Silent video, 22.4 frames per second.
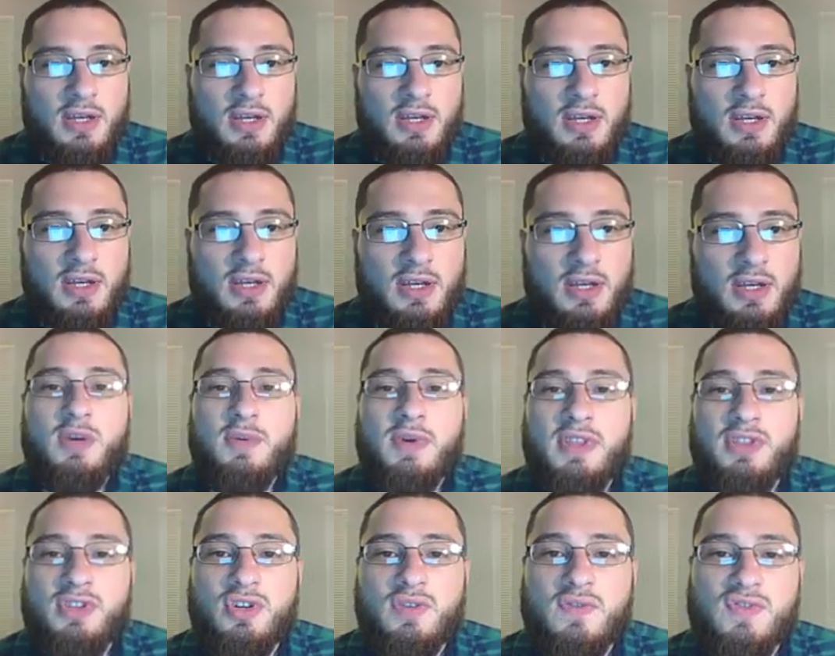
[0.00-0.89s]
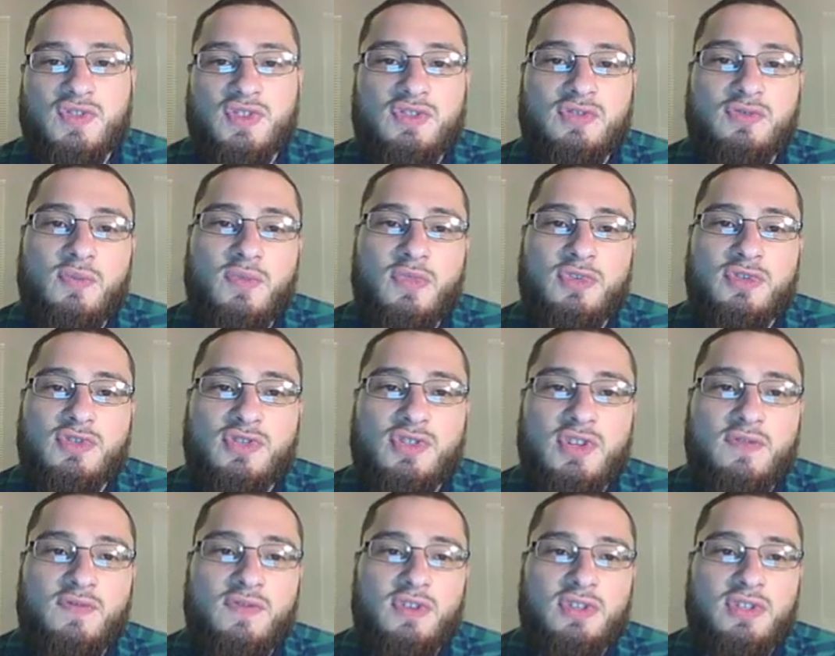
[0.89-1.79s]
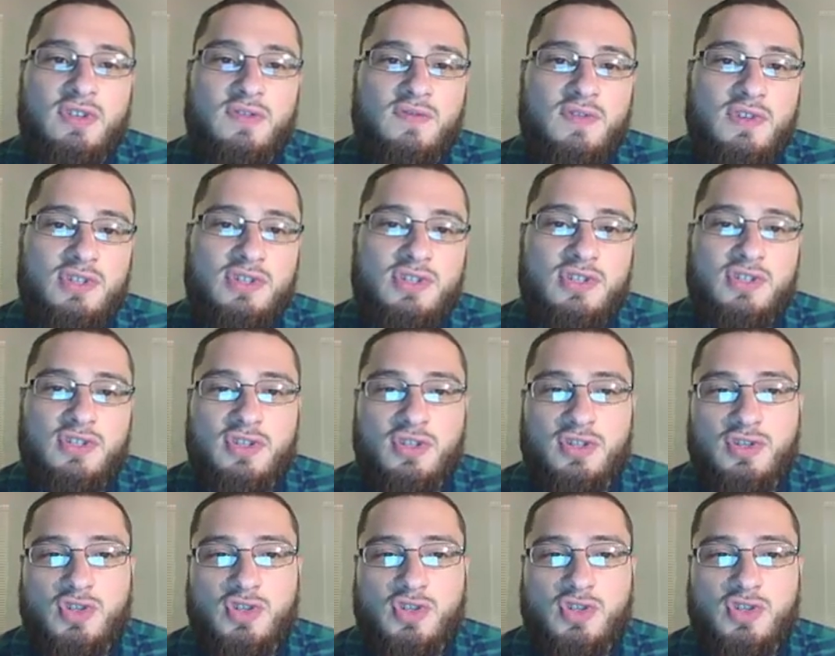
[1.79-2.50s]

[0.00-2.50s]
When we talk about nervous system, there's different divisions,